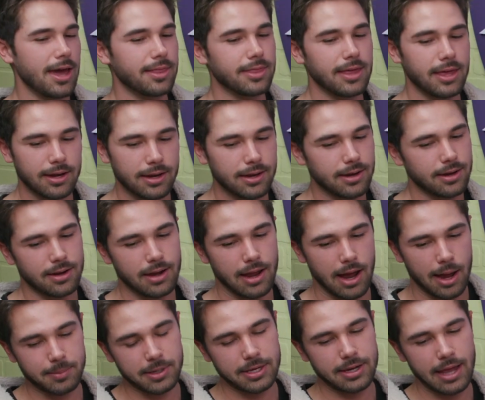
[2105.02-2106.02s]
And then,
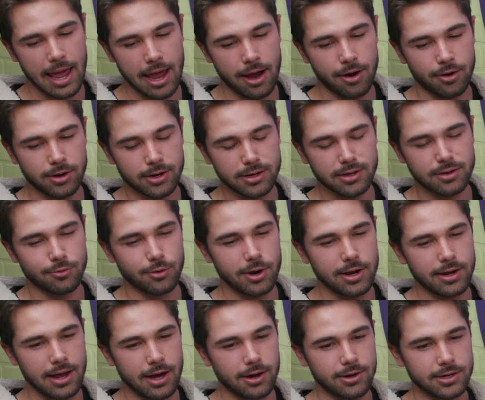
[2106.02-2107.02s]
I mean, Eric
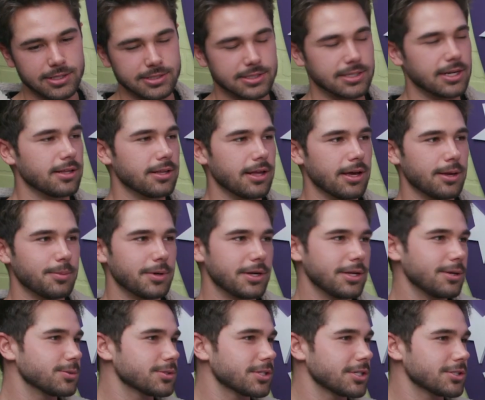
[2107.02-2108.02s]
right now he's in LA, but
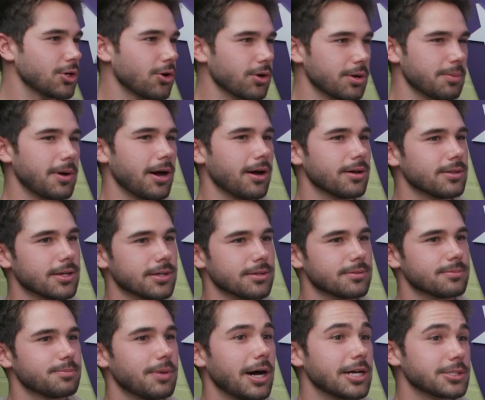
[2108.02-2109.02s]
he was like talking about like
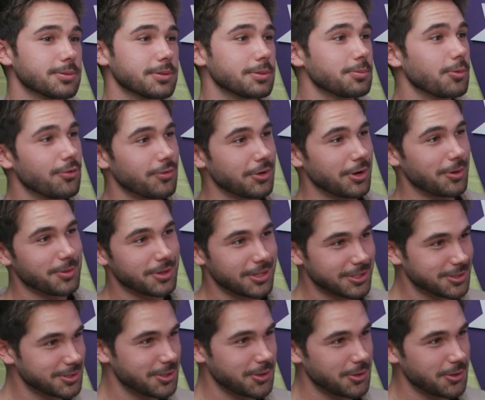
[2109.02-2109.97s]
possibly moving in with us